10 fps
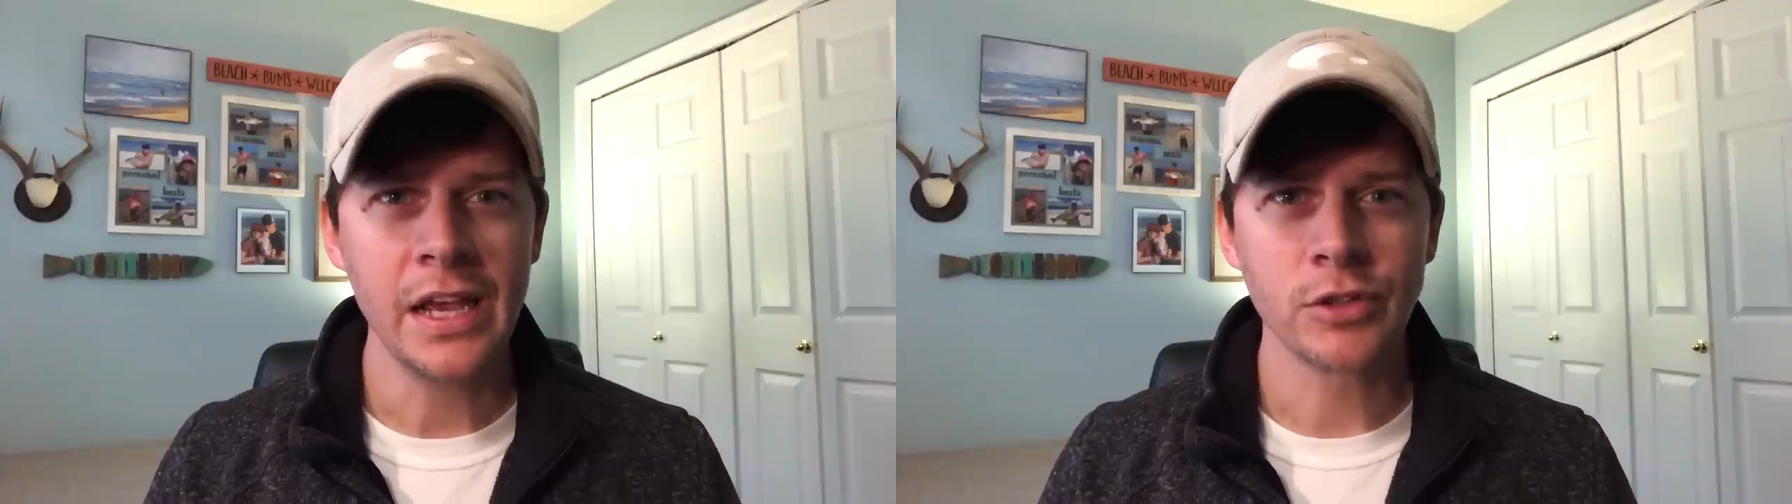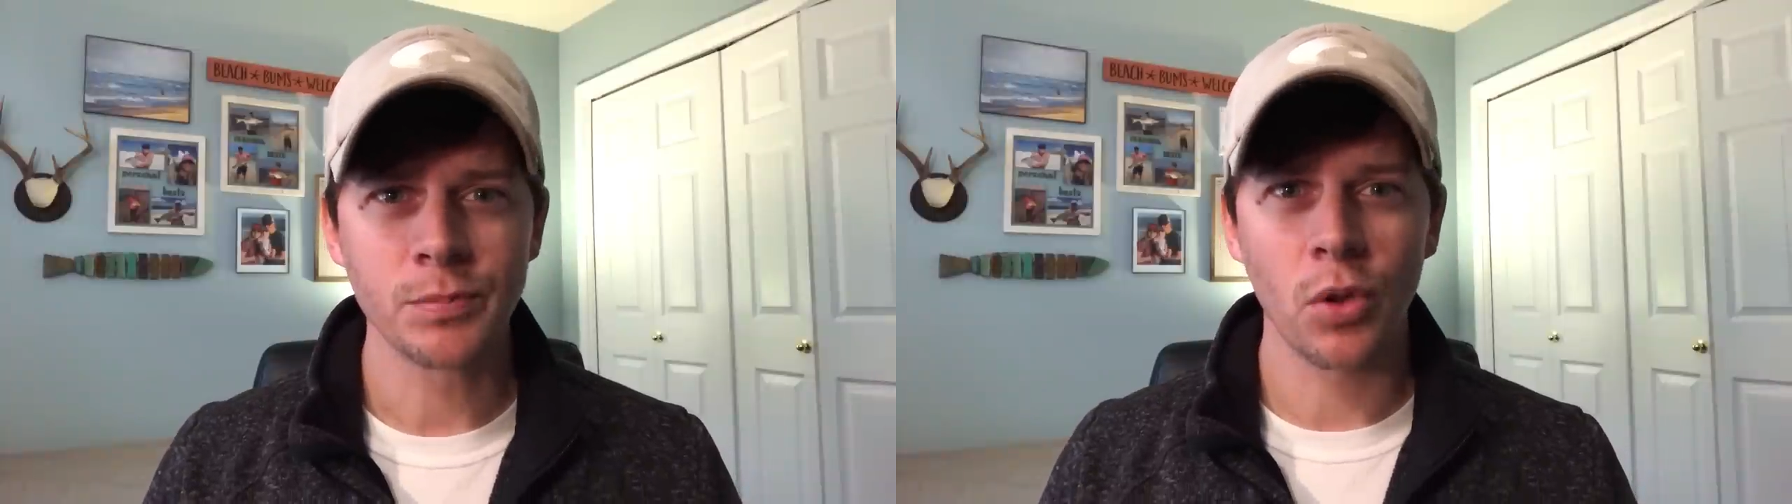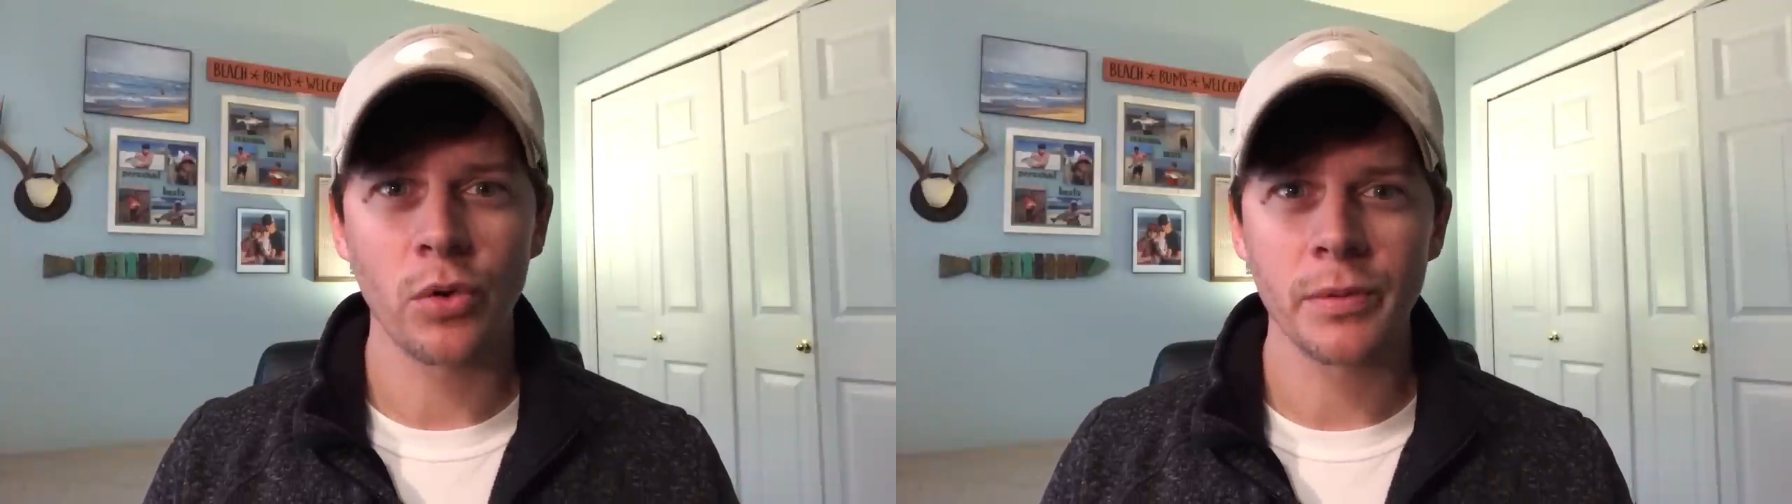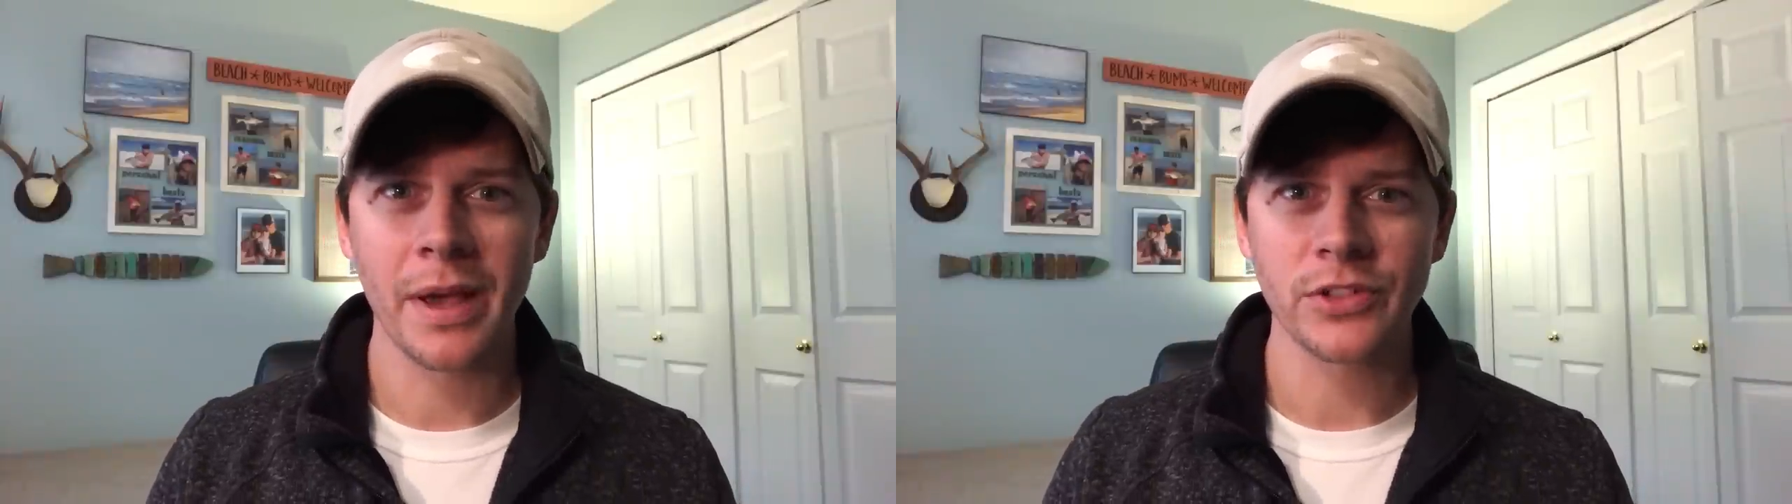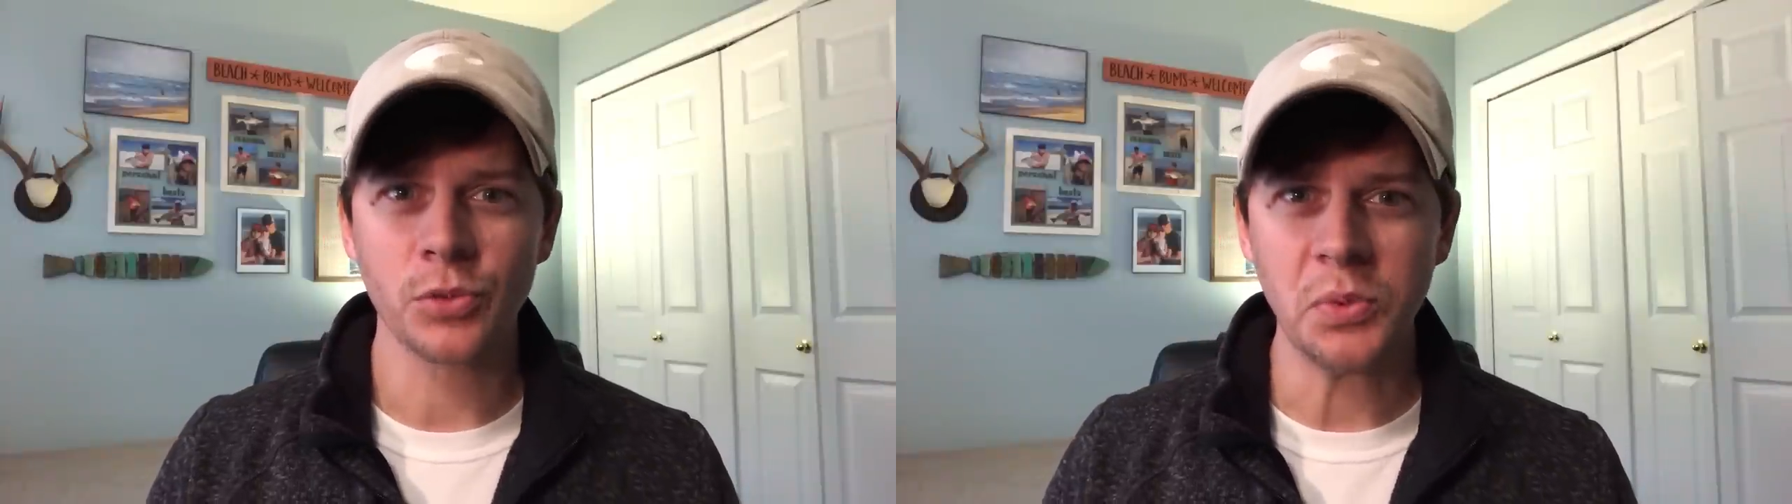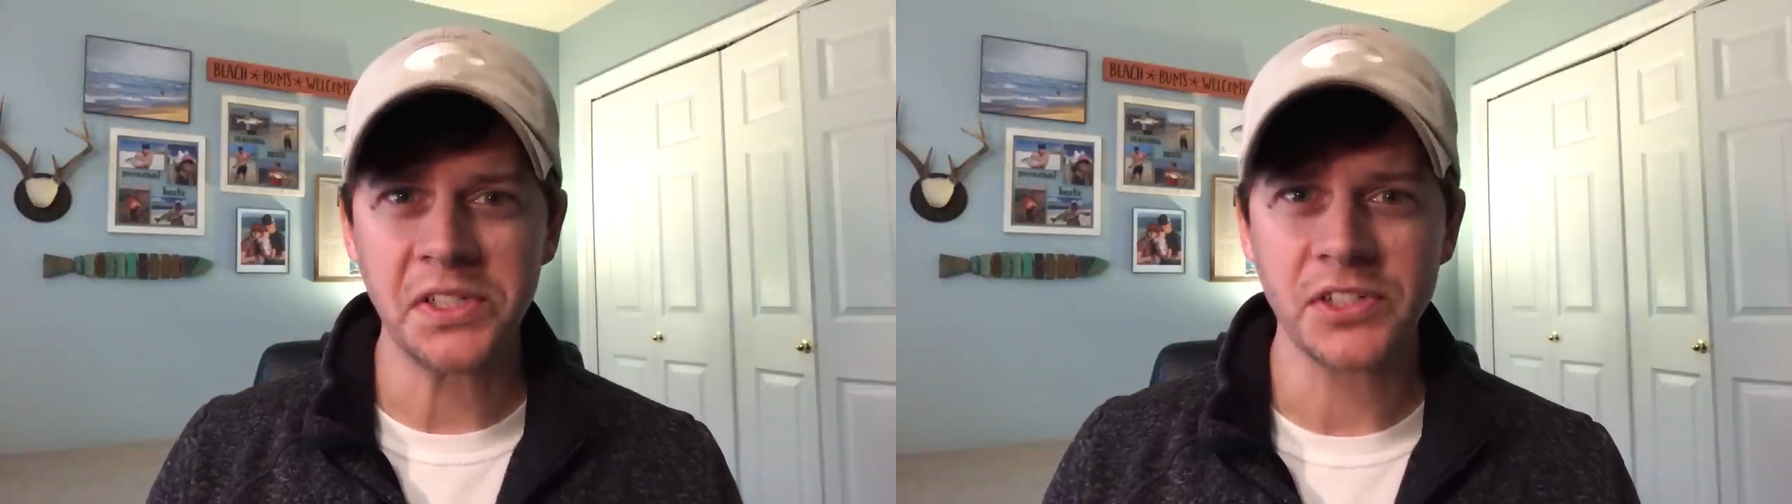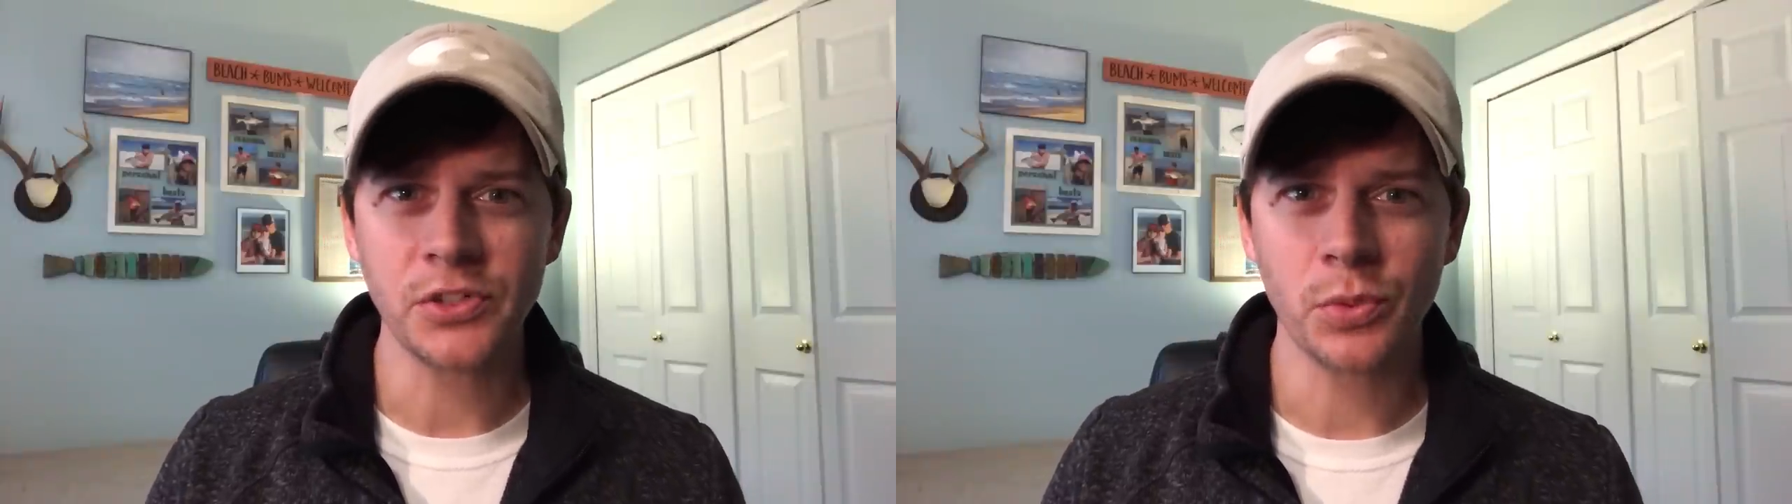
was blowing about 20 to